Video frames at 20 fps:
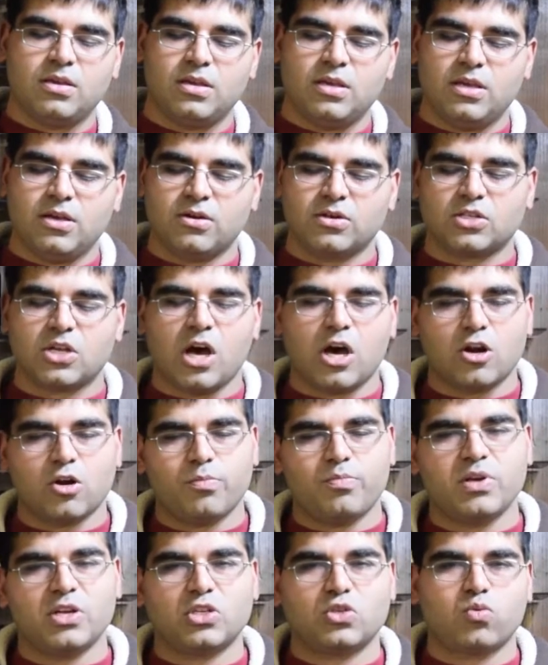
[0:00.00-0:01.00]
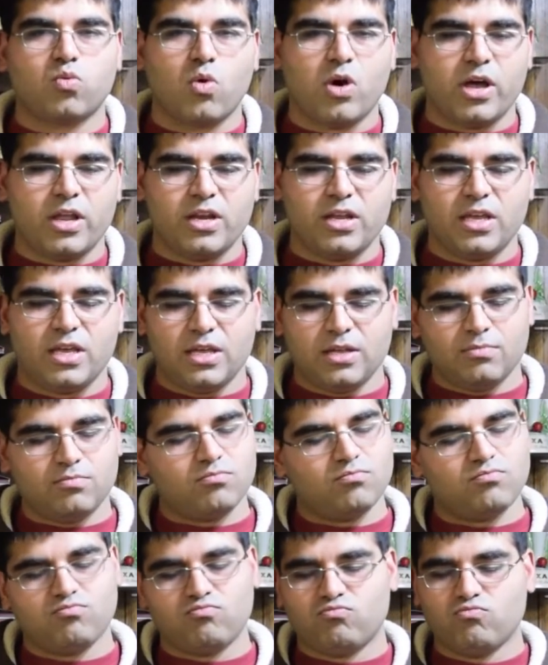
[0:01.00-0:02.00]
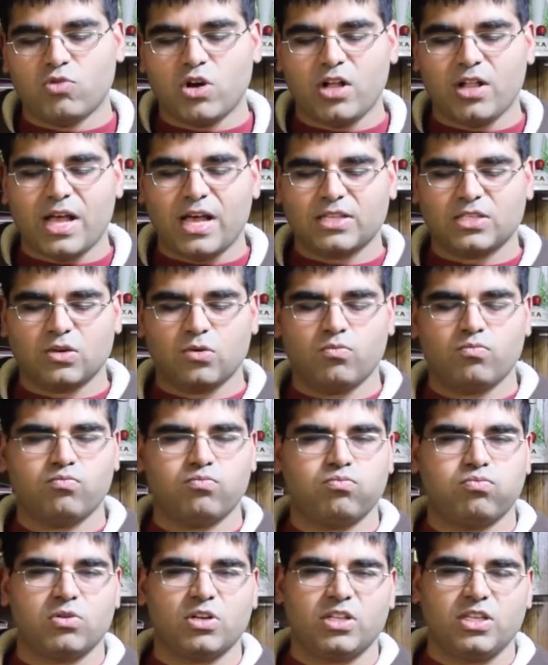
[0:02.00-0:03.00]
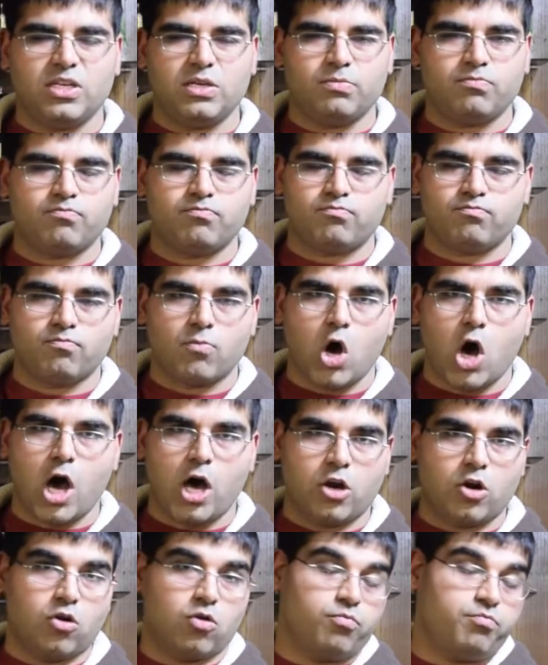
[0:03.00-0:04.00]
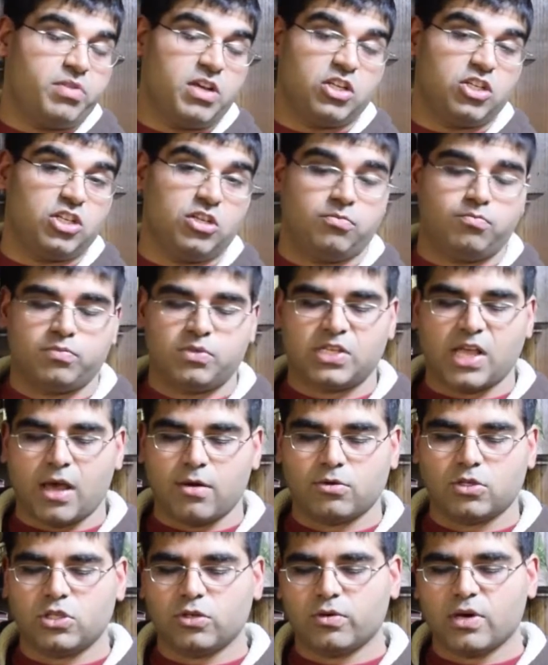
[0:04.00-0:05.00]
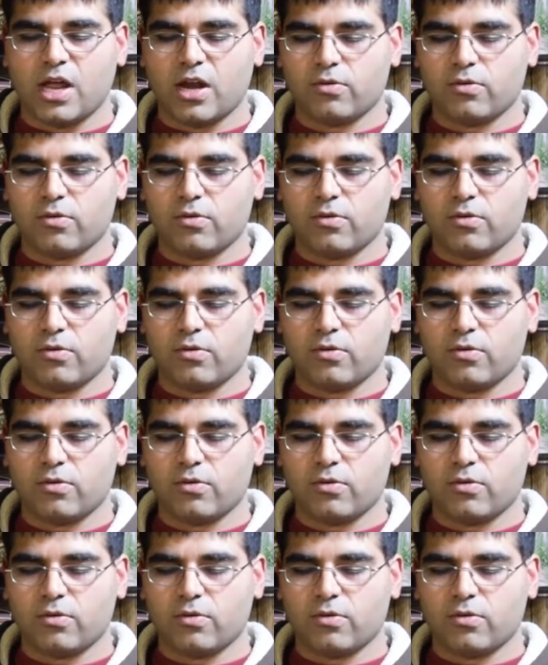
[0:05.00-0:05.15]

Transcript: Here's auto pitch one. It well has a really auto pitchy sound to it.